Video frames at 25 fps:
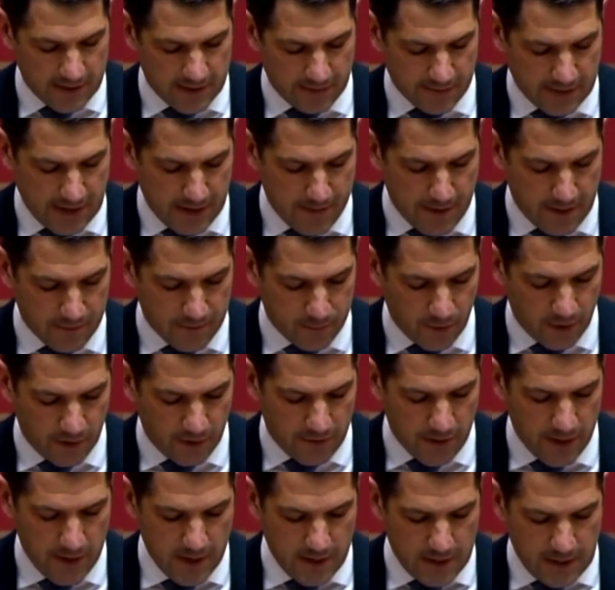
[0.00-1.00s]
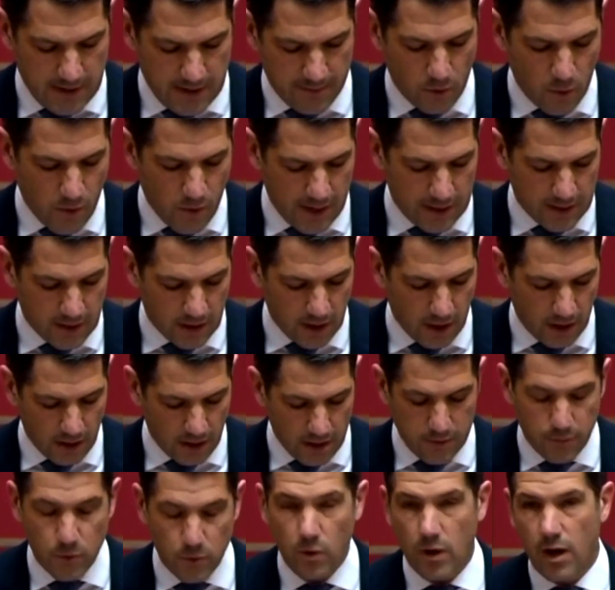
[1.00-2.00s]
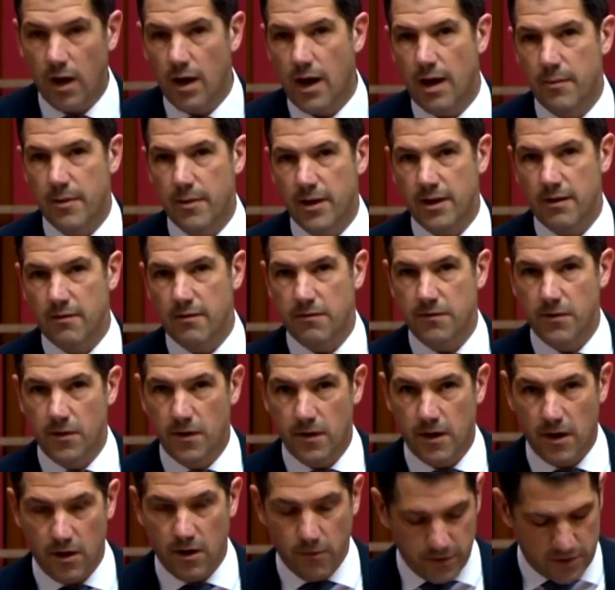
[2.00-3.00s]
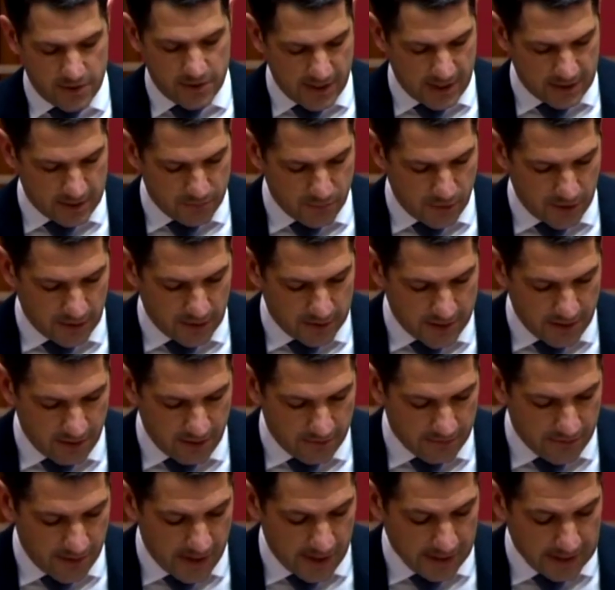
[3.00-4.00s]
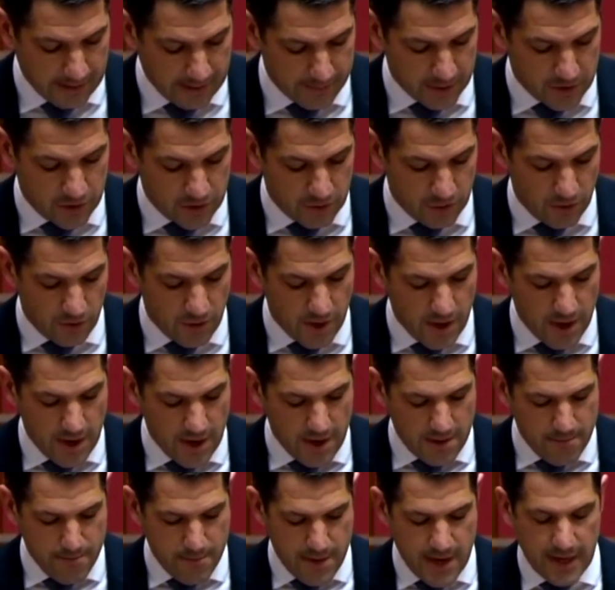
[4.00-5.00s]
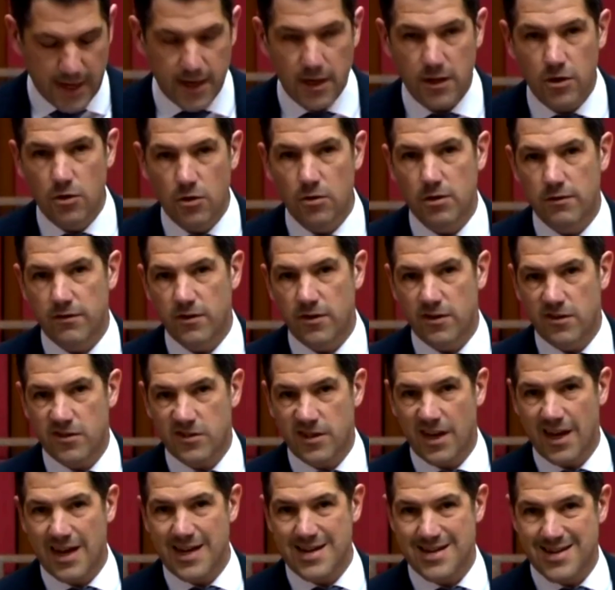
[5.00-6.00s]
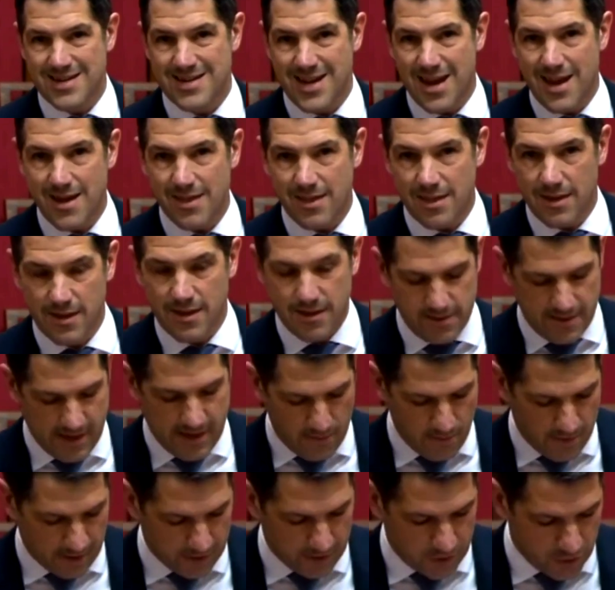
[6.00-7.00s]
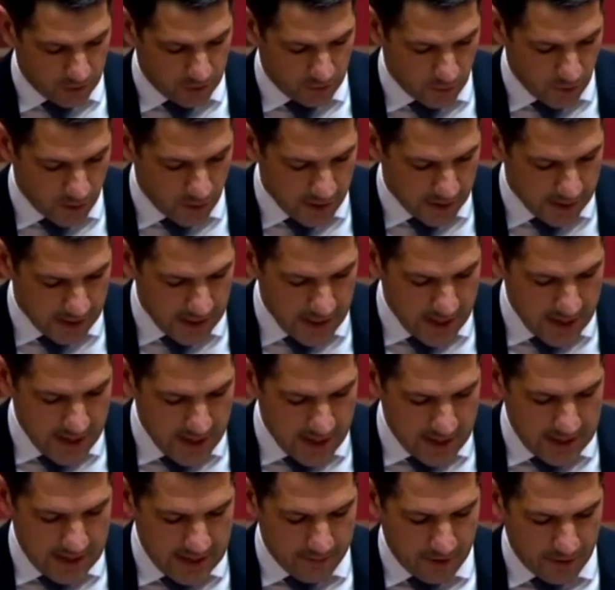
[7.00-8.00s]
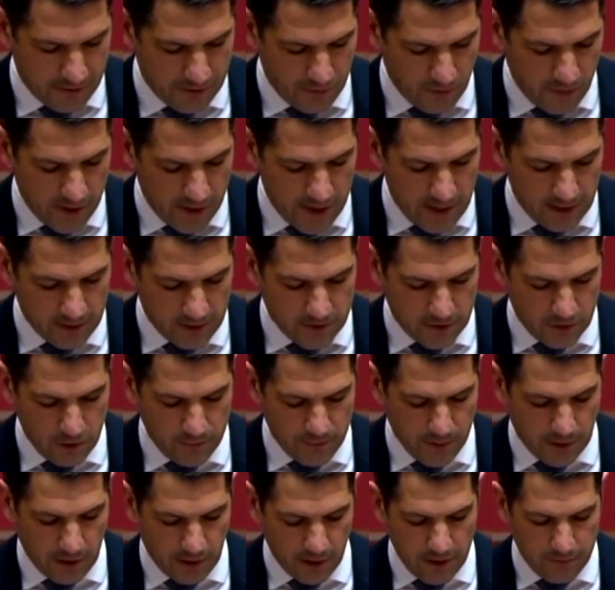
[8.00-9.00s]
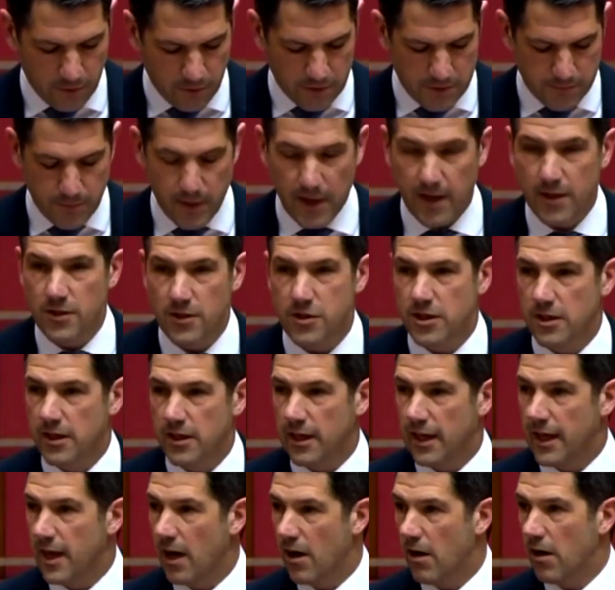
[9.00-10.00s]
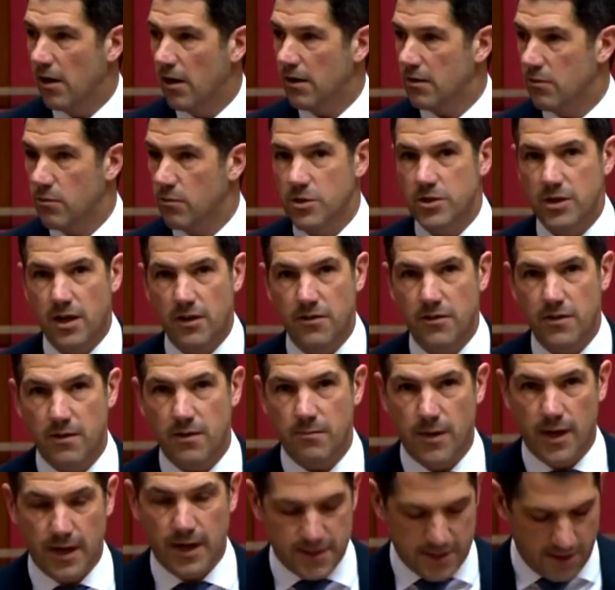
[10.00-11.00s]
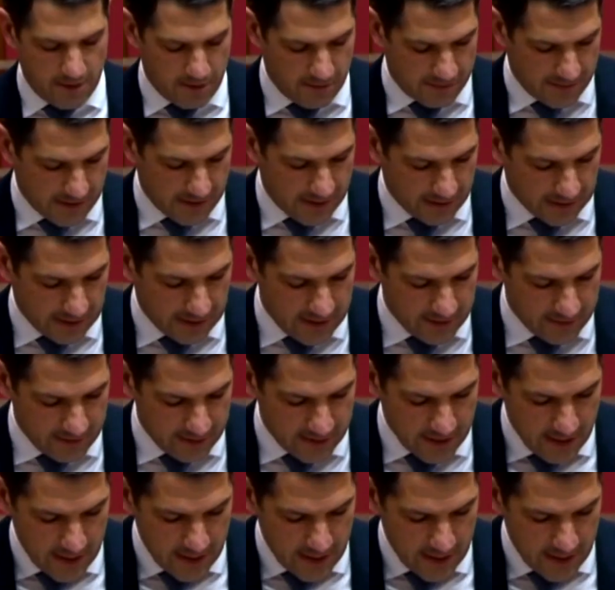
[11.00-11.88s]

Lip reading: I've come up with number one, global climate inferno, which sounds pretty terrifying. Number two, mega universe heat death. That one should work. Number three, super global spine-chillingly hot, which I think might terrify the kids.